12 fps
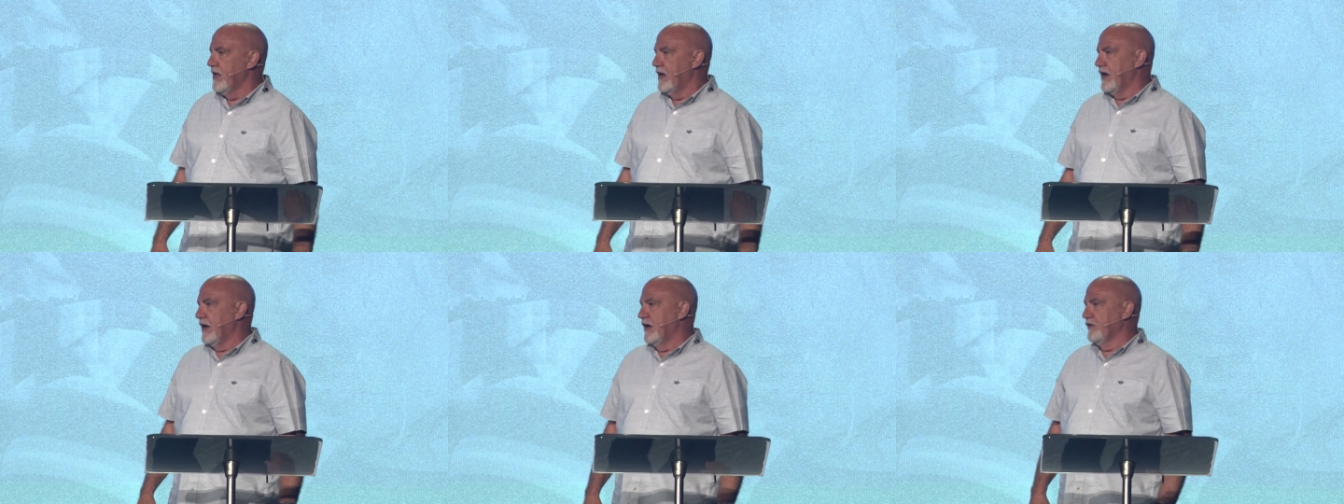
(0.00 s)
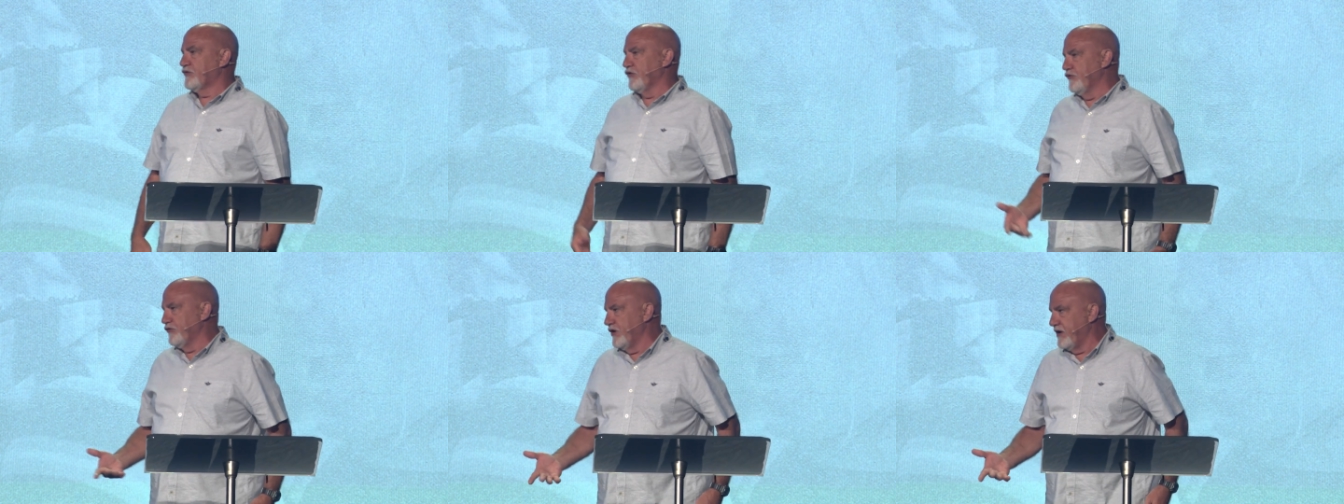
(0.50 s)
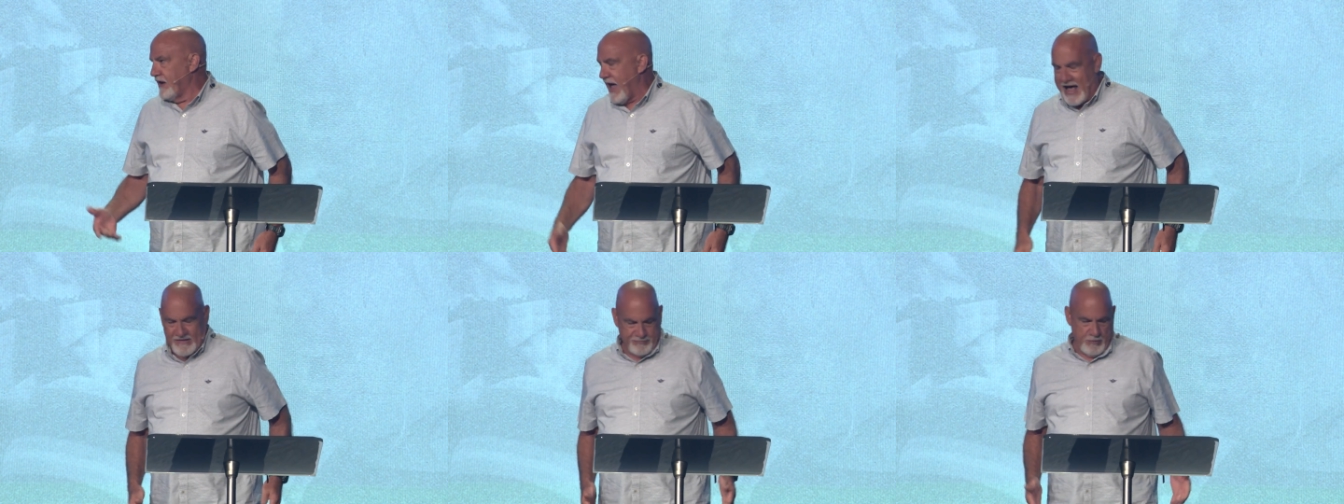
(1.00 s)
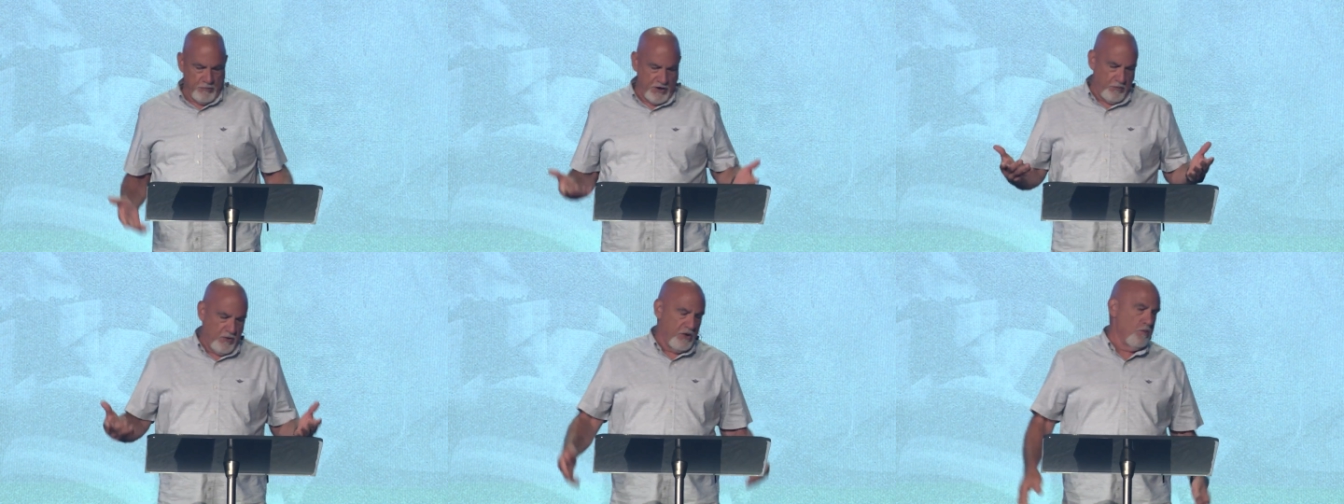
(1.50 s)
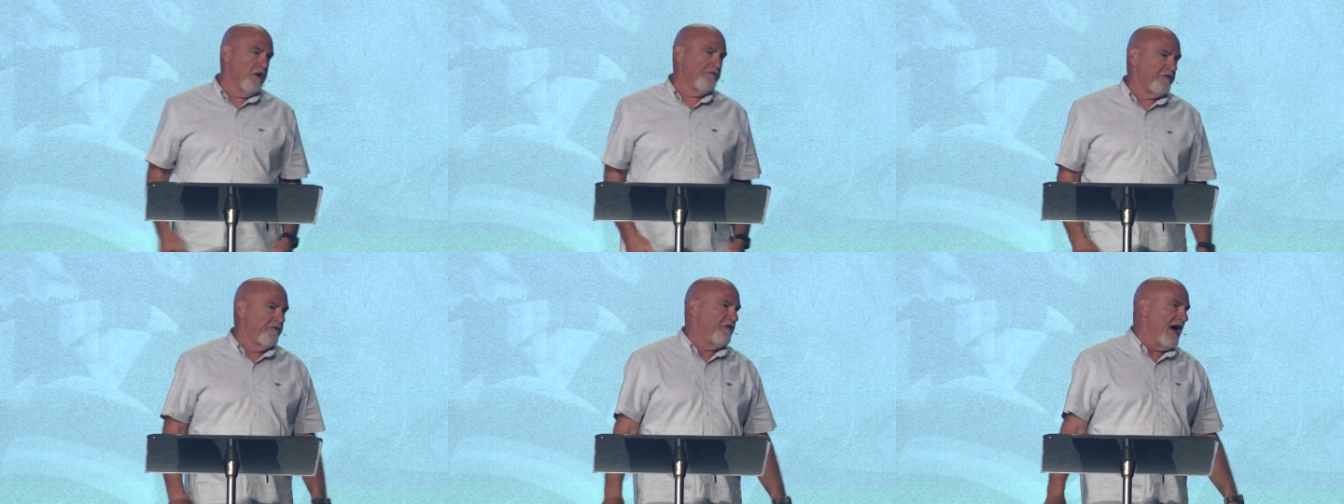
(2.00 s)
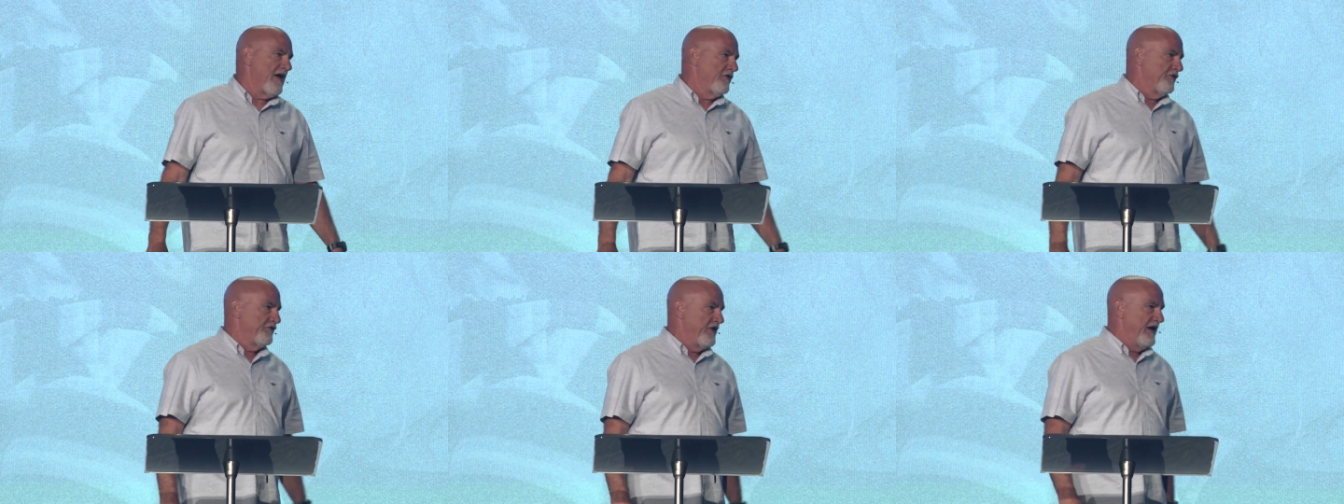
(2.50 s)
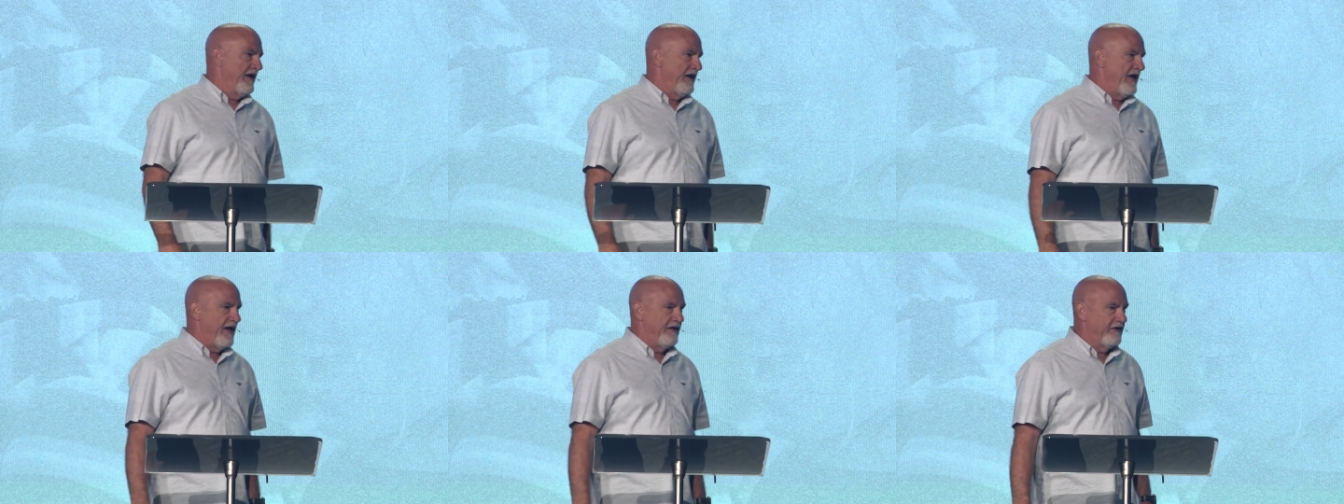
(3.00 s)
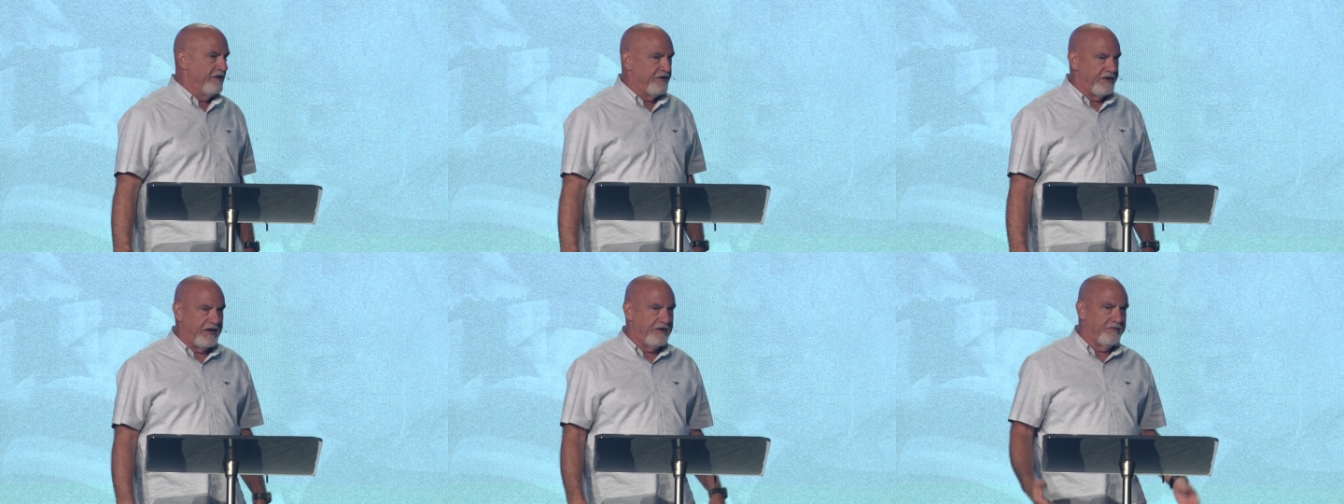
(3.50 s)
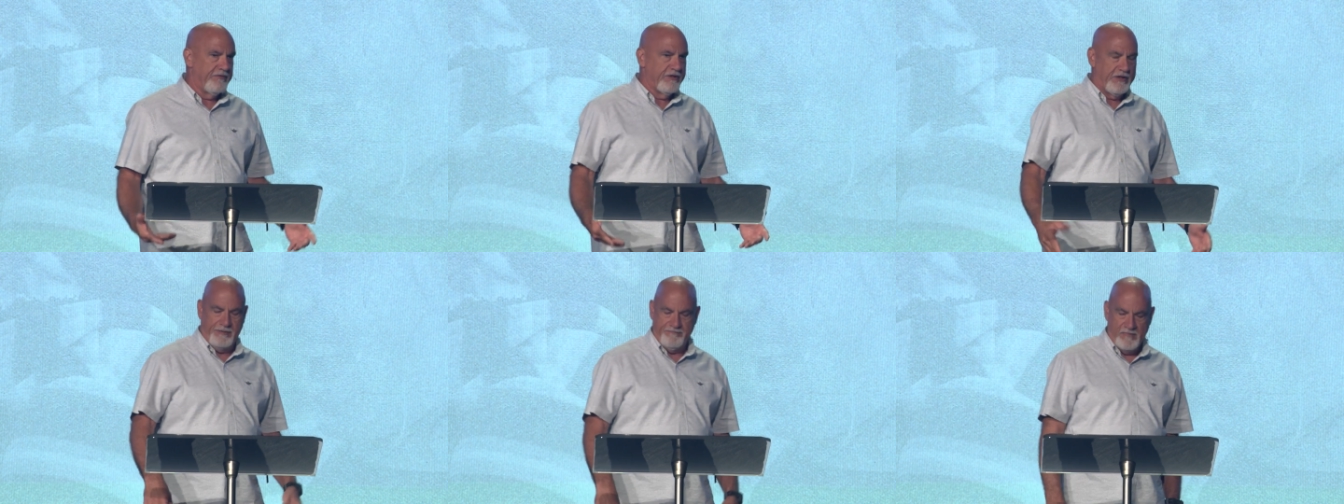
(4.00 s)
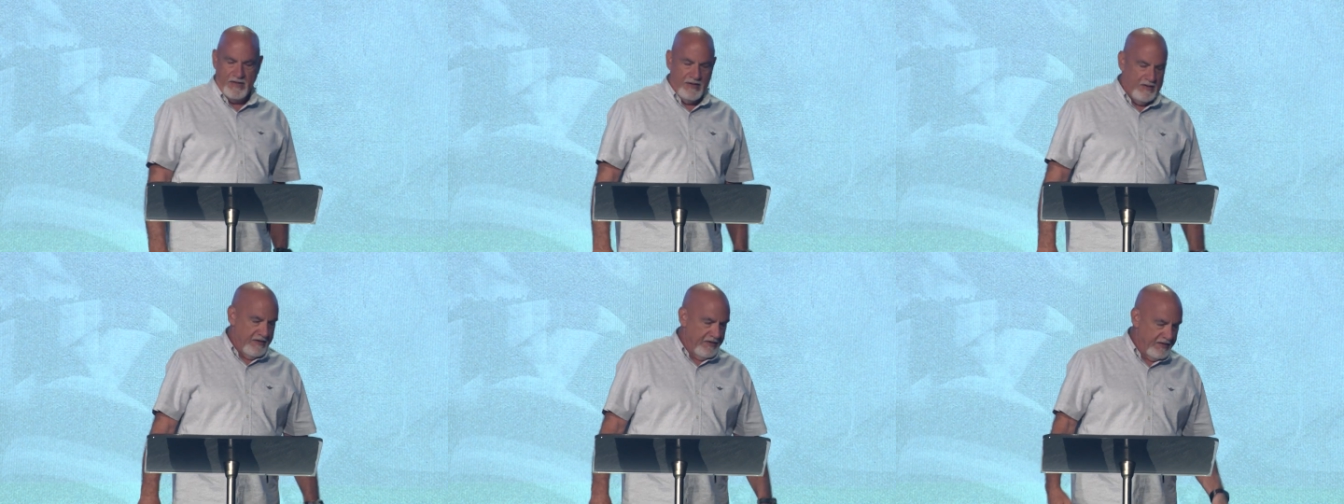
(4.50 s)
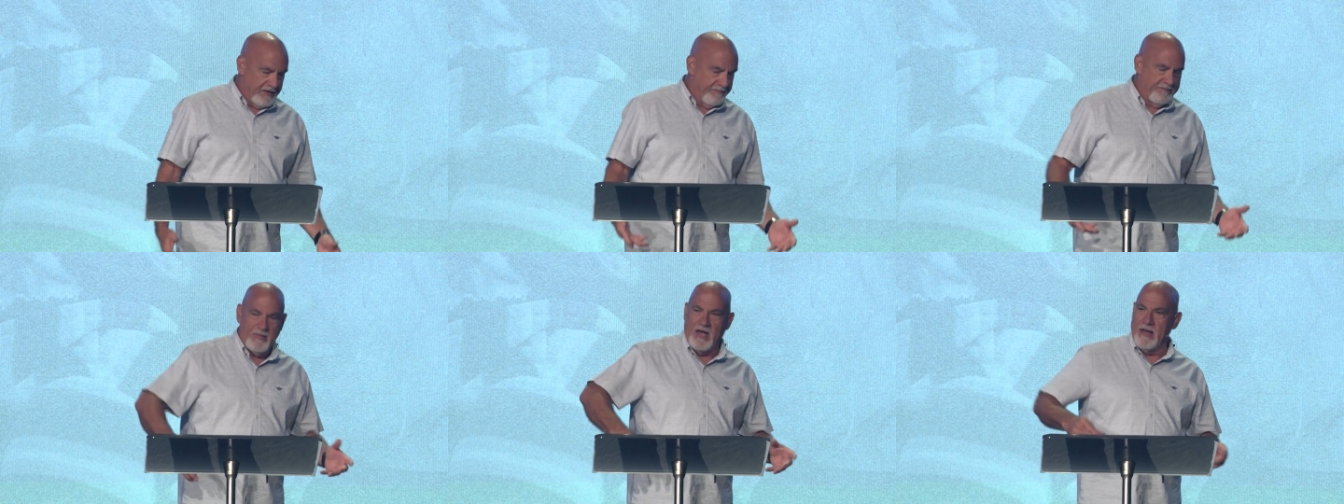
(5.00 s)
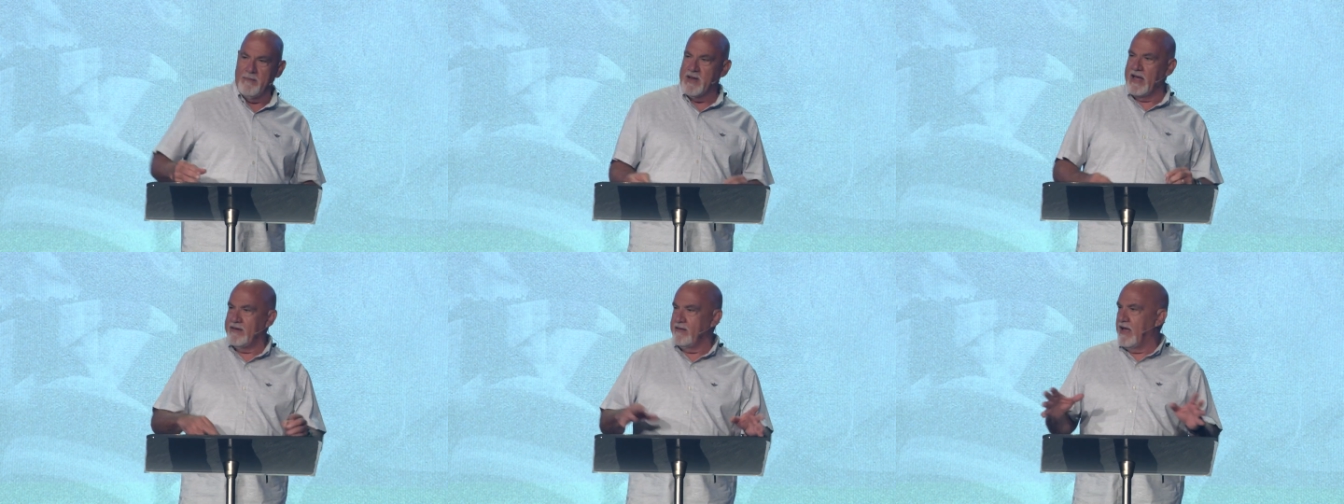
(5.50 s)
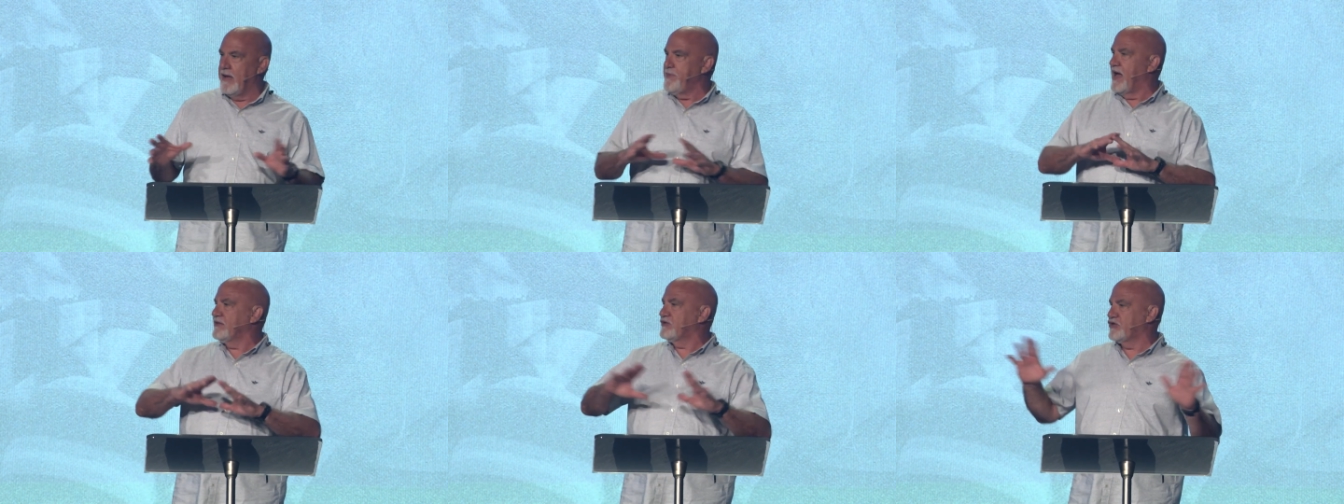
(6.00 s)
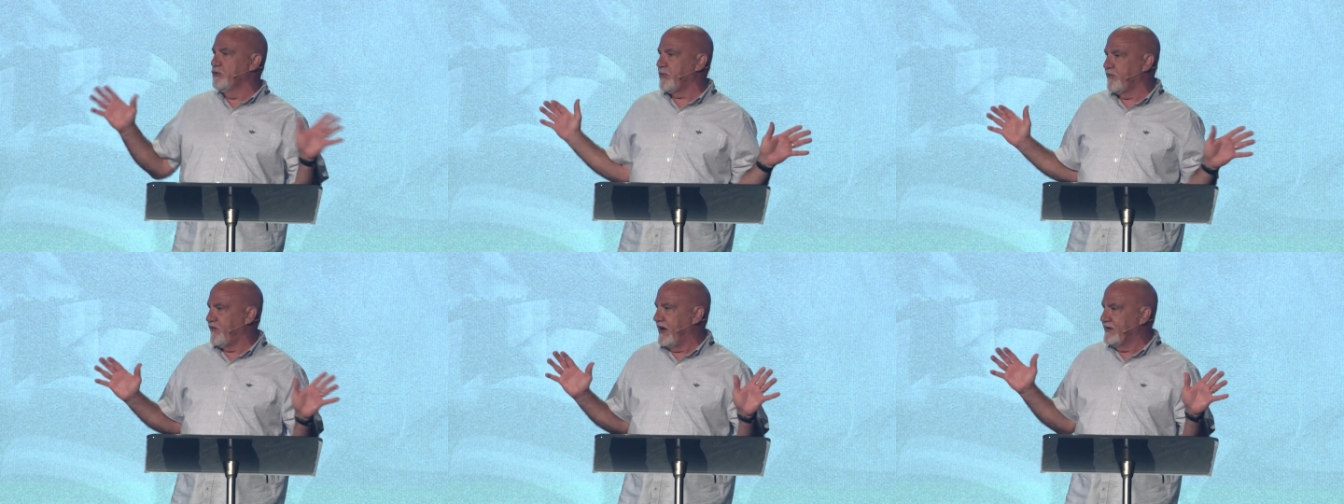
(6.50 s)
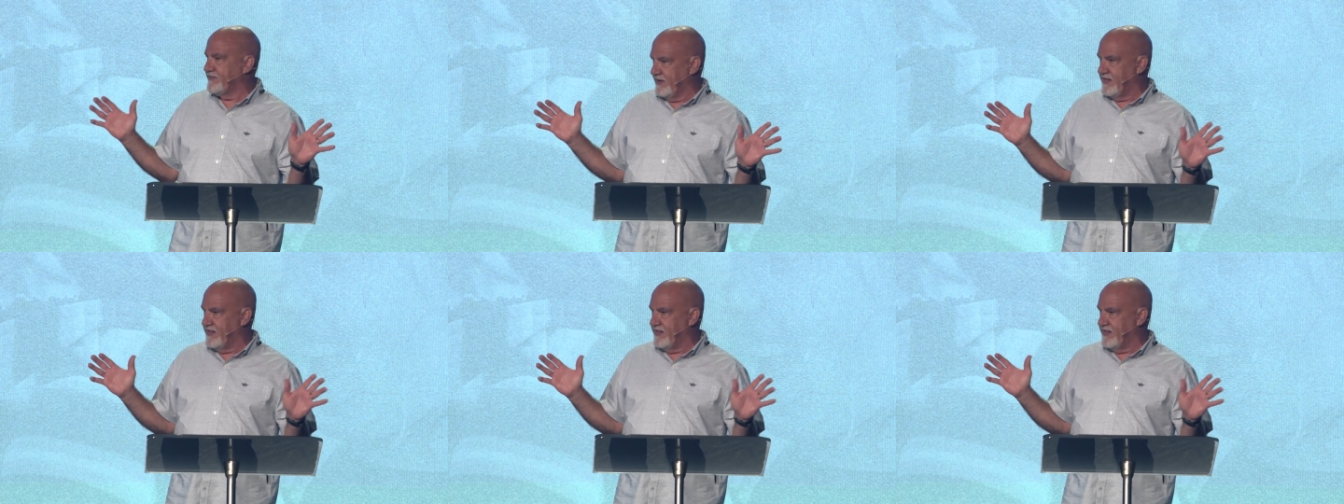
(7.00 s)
uh, Susan asked me, what do, you, what do you want for Father's Day? And I, you know, I don't really, uh, I'm, not, I'm not super fancy.